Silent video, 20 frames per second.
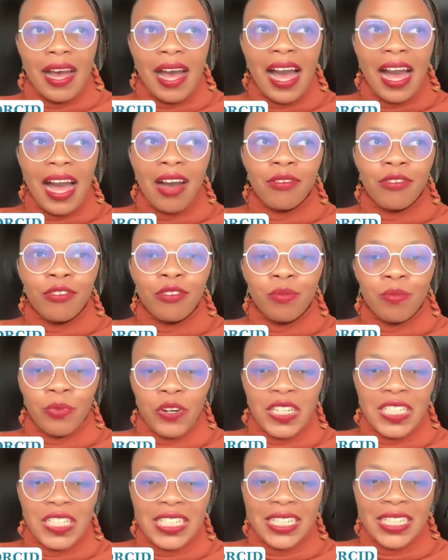how your
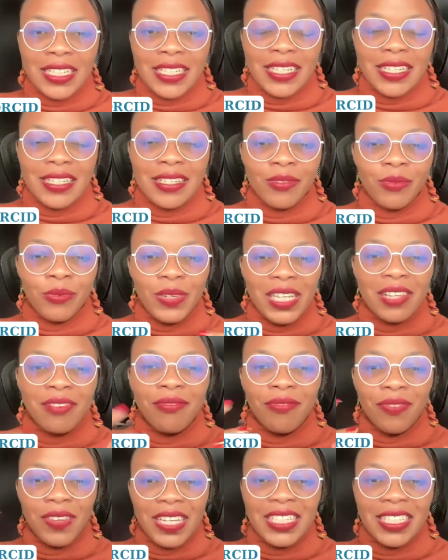project is
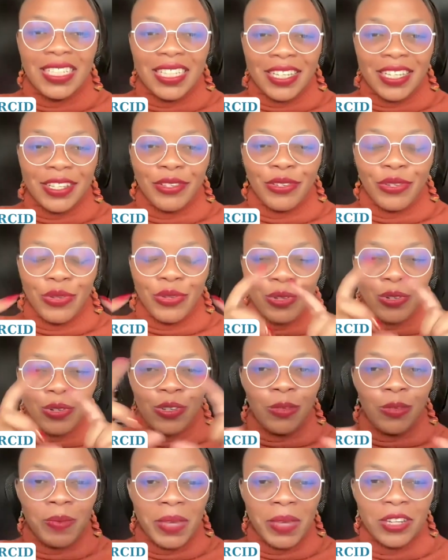really feeding into
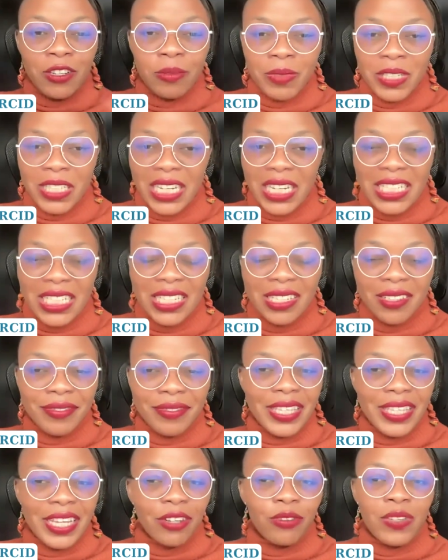those main
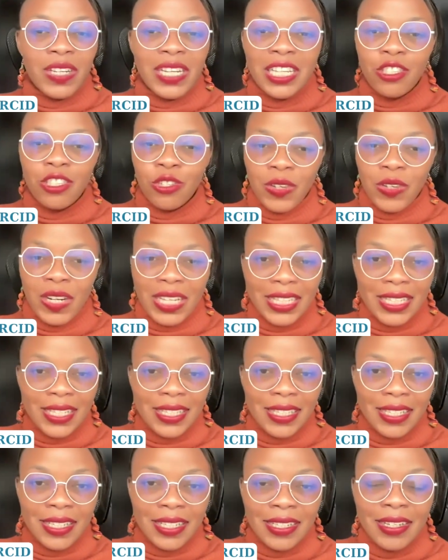objectives, that really
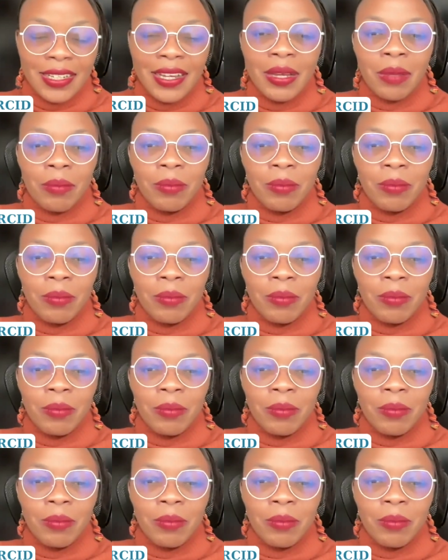strengthens it.